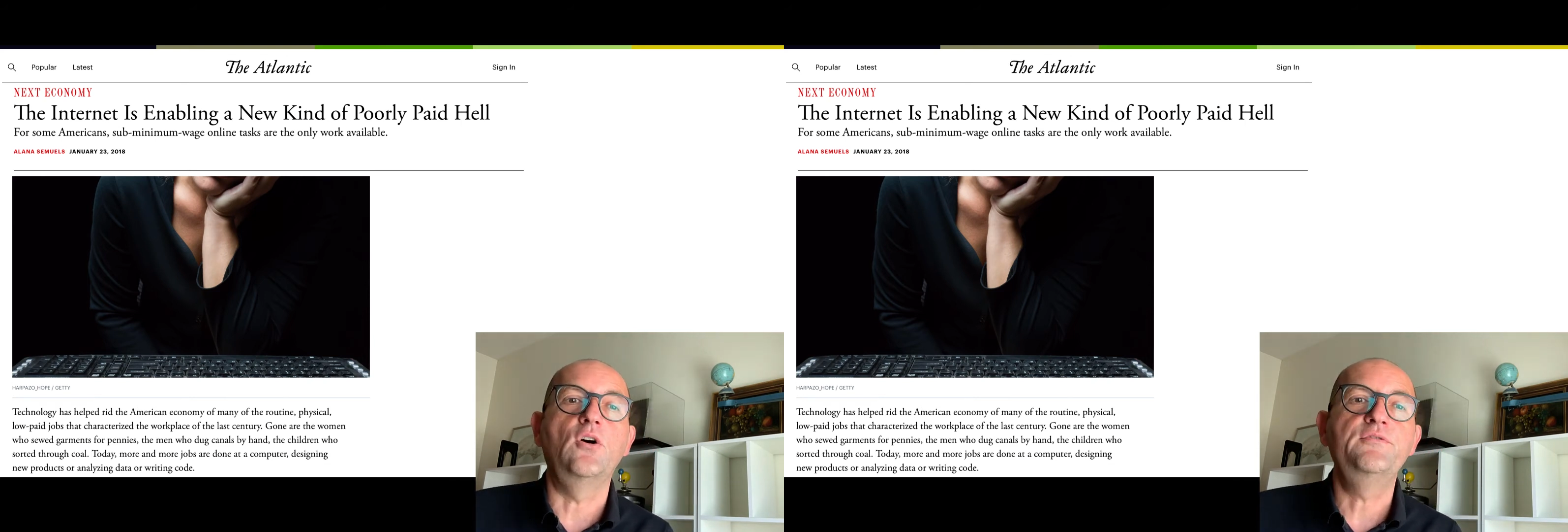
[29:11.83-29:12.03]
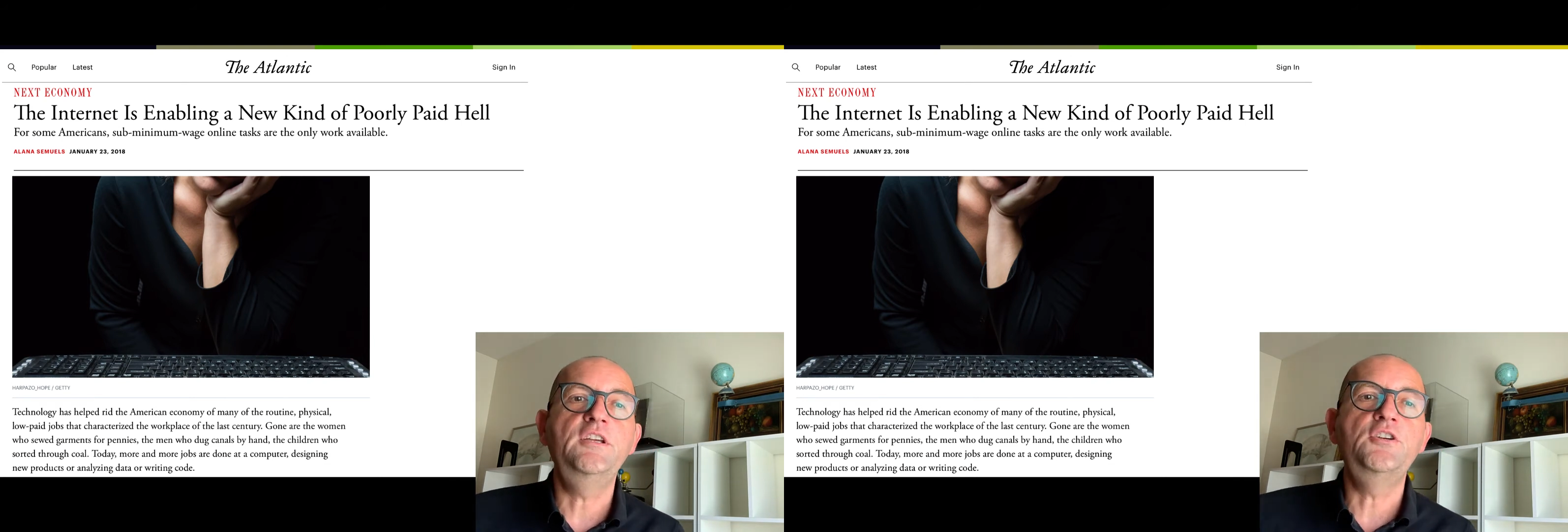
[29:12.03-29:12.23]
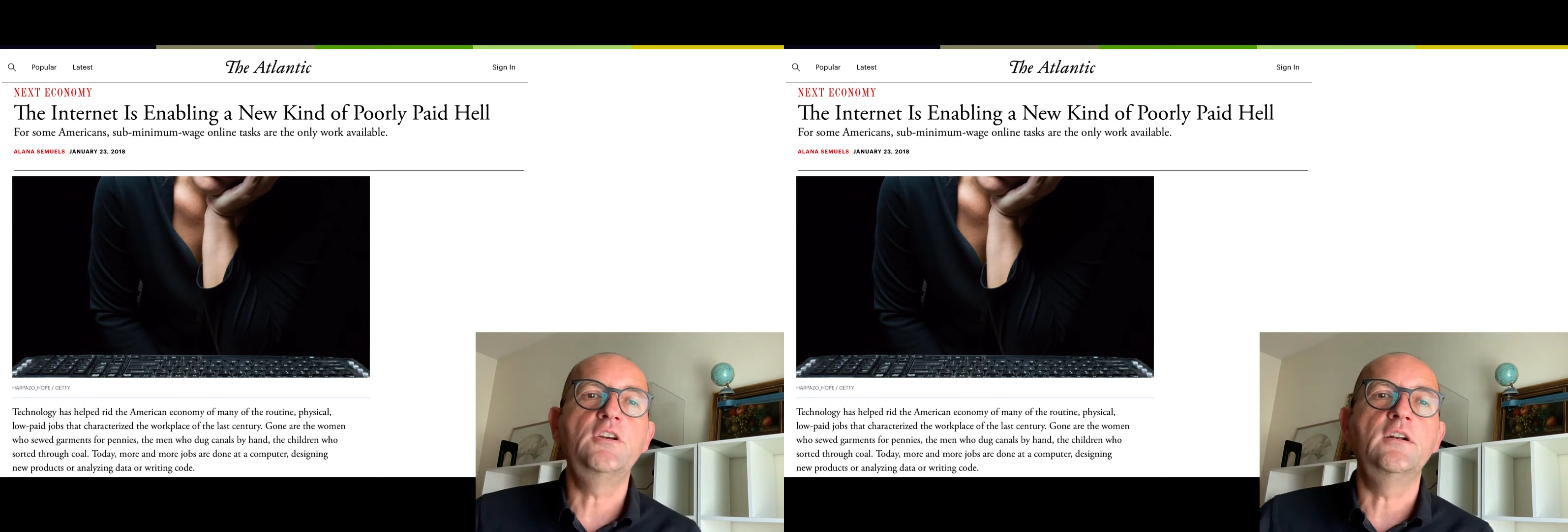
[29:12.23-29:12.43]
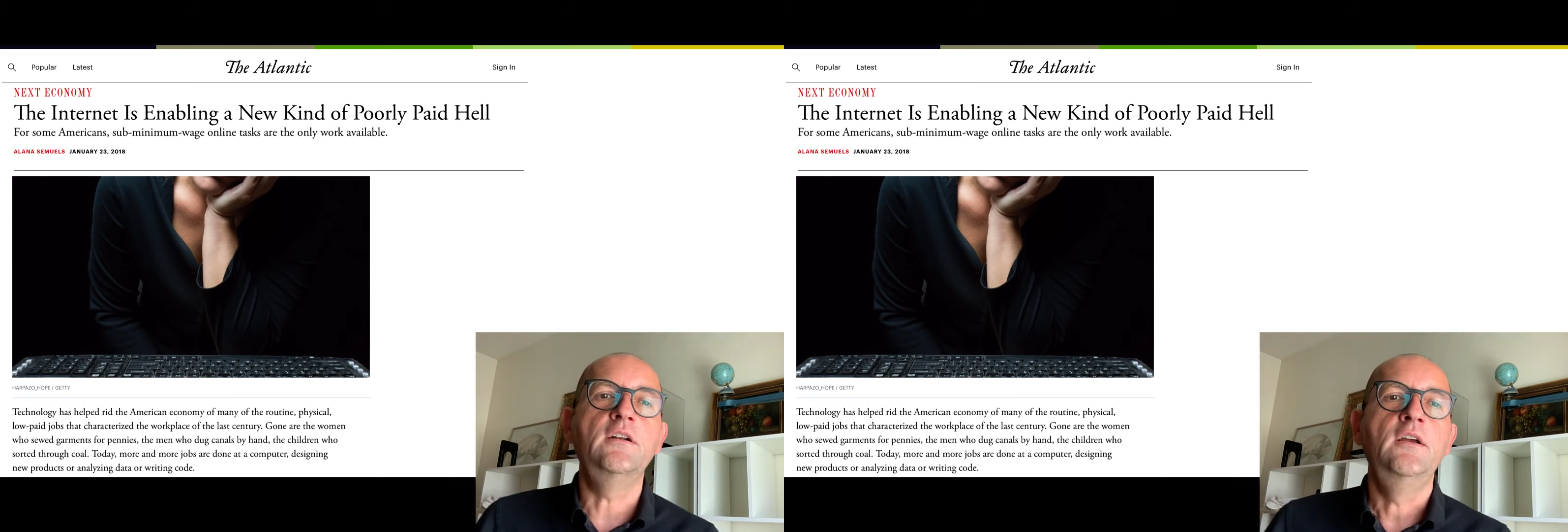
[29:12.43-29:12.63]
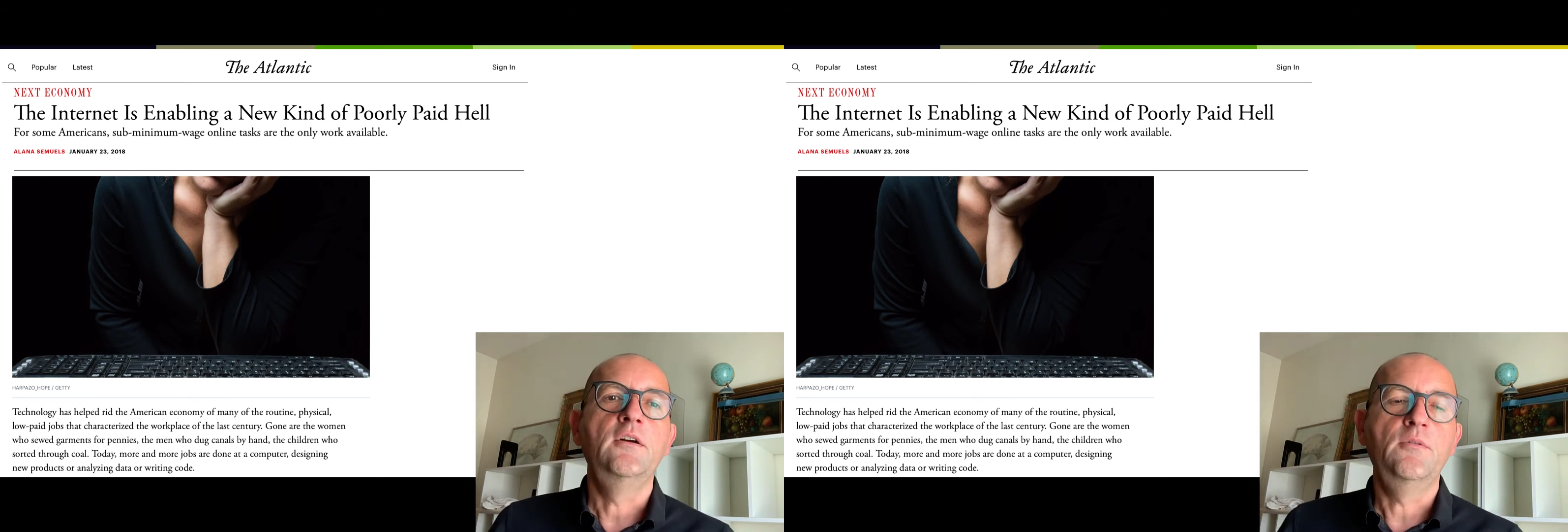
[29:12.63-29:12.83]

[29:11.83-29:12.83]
of digital